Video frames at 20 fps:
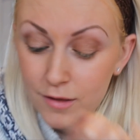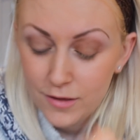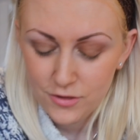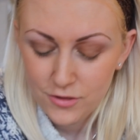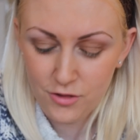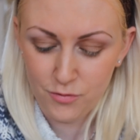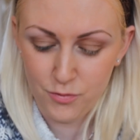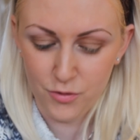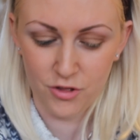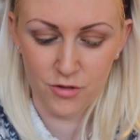
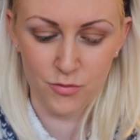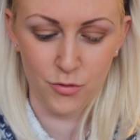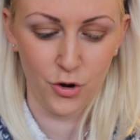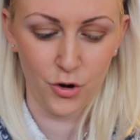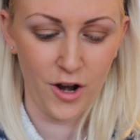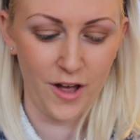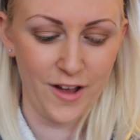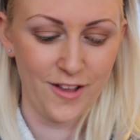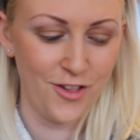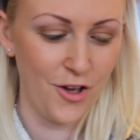Just put some
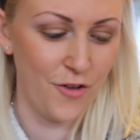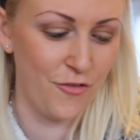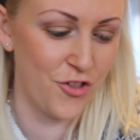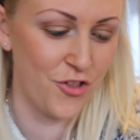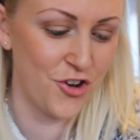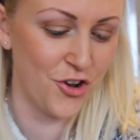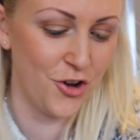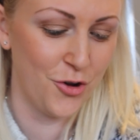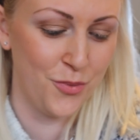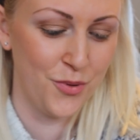more light over
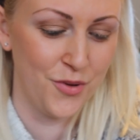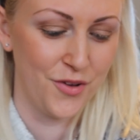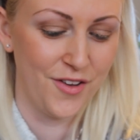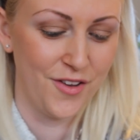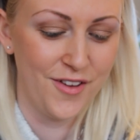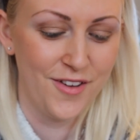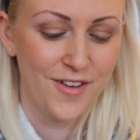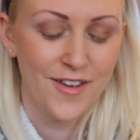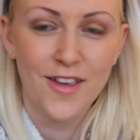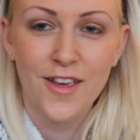the top and
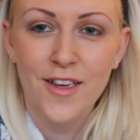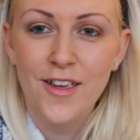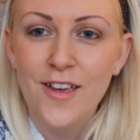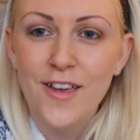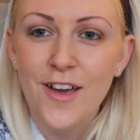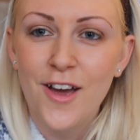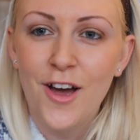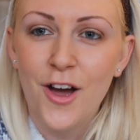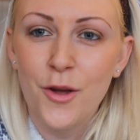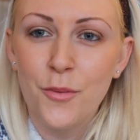
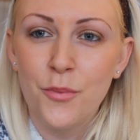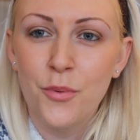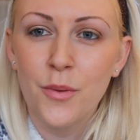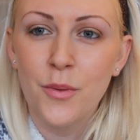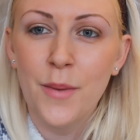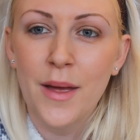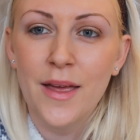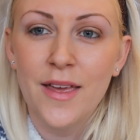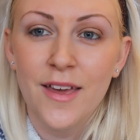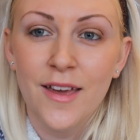hope
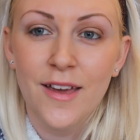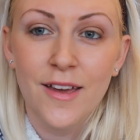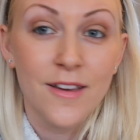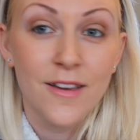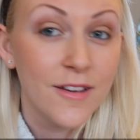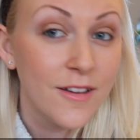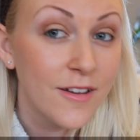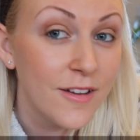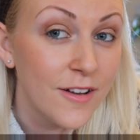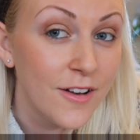we make it
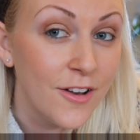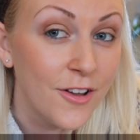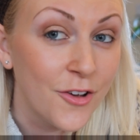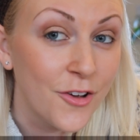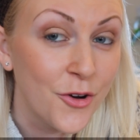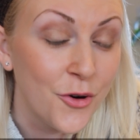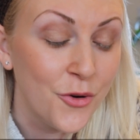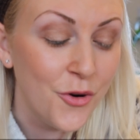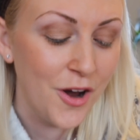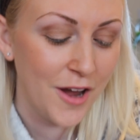
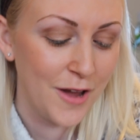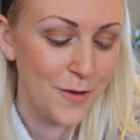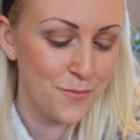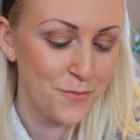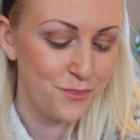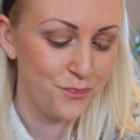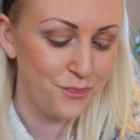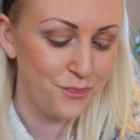look alright.